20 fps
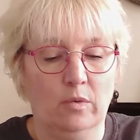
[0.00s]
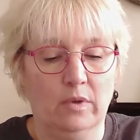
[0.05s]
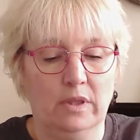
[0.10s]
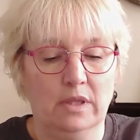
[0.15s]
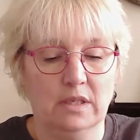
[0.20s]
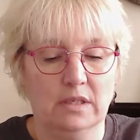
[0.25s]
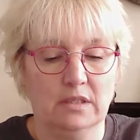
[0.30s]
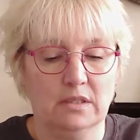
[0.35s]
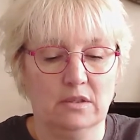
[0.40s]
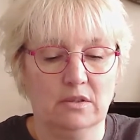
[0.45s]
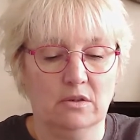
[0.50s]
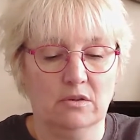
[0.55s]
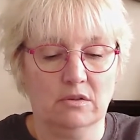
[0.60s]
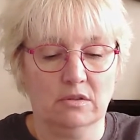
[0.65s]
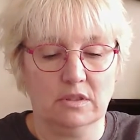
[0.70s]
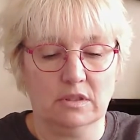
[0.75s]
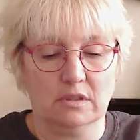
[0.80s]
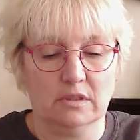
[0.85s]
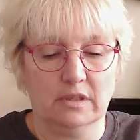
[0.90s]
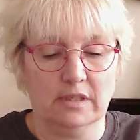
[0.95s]
with this
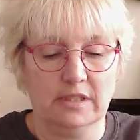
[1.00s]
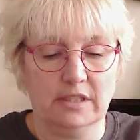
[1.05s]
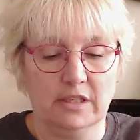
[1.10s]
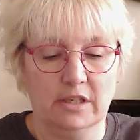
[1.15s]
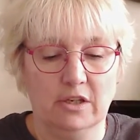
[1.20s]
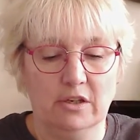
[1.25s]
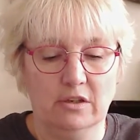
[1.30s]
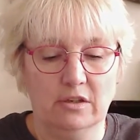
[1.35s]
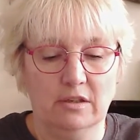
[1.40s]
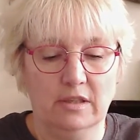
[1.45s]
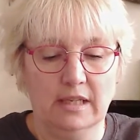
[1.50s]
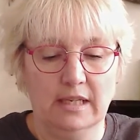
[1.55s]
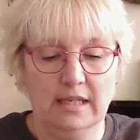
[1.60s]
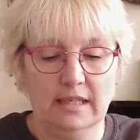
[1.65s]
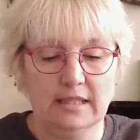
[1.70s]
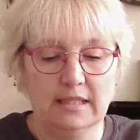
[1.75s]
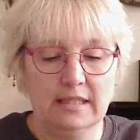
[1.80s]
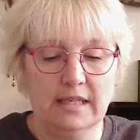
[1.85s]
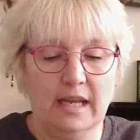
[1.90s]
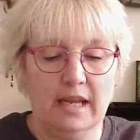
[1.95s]
knot I secure
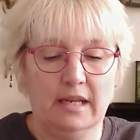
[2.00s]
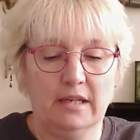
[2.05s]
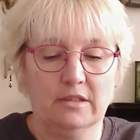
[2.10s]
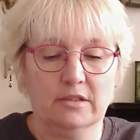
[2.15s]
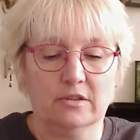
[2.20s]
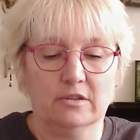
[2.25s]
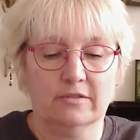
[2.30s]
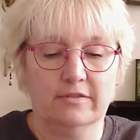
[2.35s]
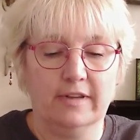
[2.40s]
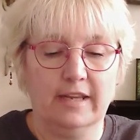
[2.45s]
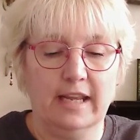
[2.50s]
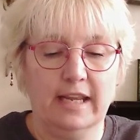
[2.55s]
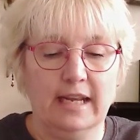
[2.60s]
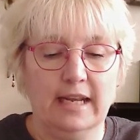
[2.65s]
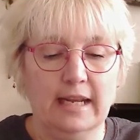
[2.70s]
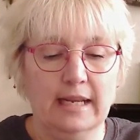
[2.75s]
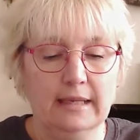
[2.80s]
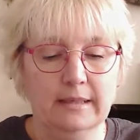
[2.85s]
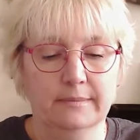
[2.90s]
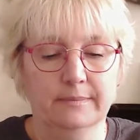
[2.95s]
the intent of
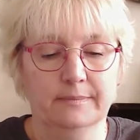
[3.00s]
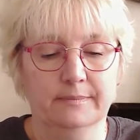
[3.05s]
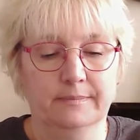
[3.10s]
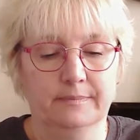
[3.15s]
healing.